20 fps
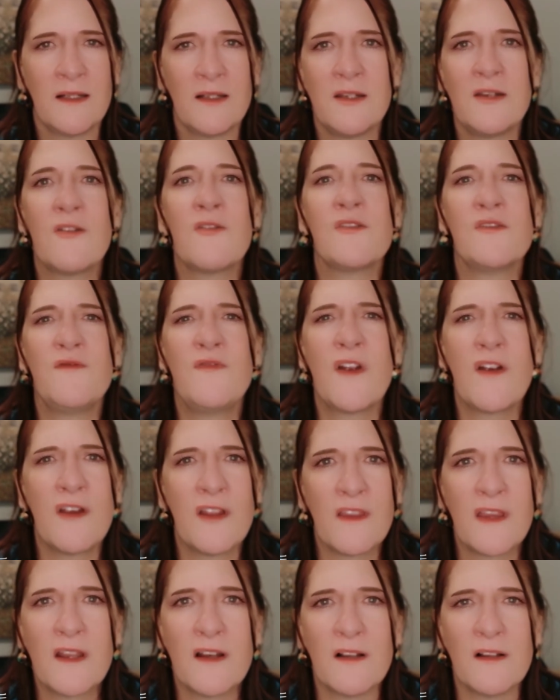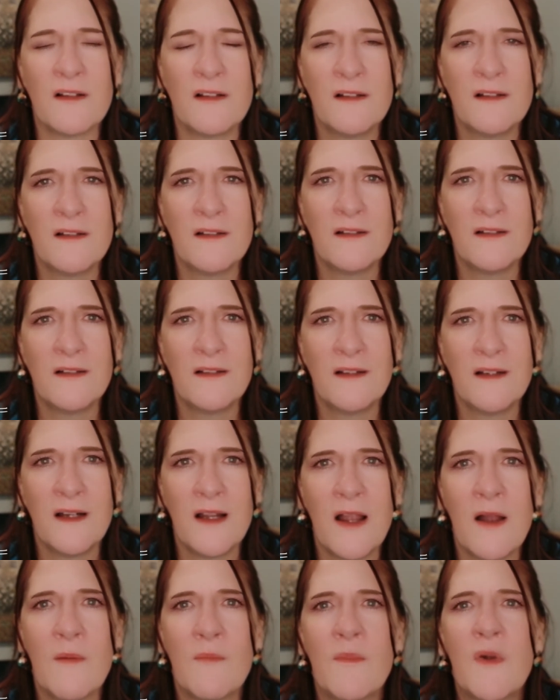knows very little.
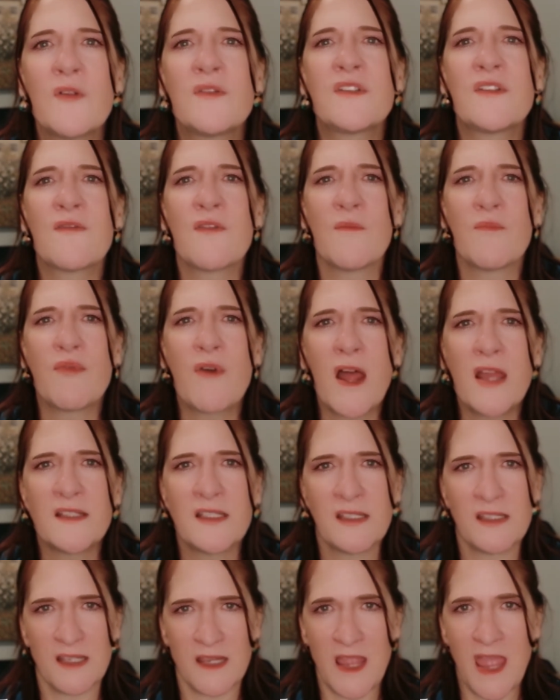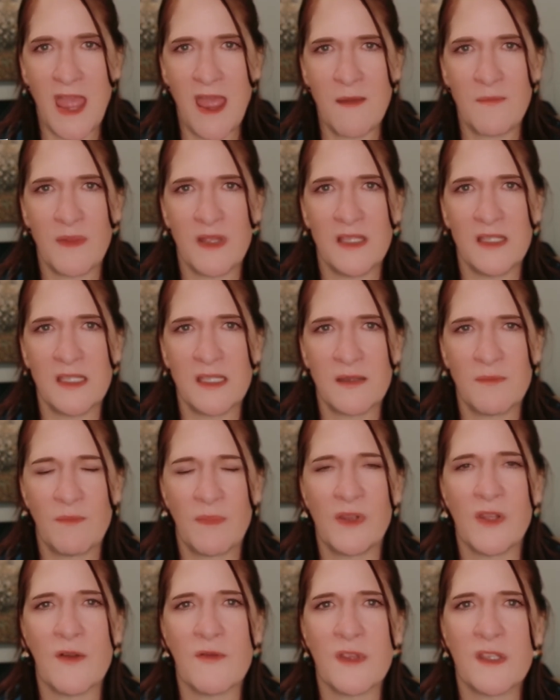Most of the processing happens
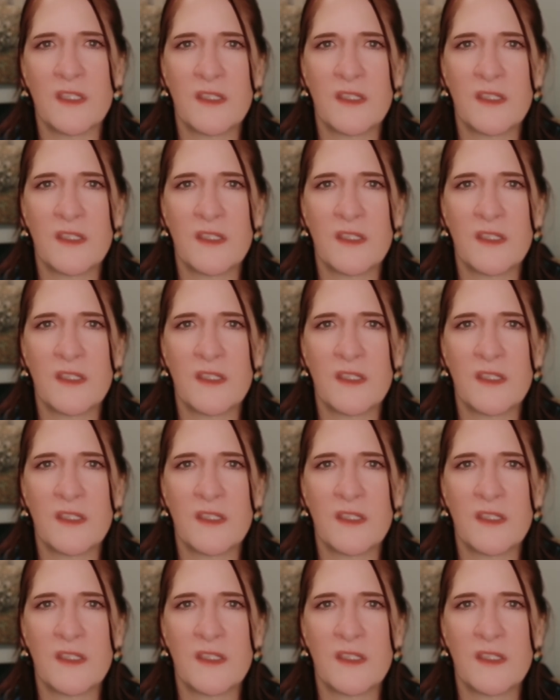below the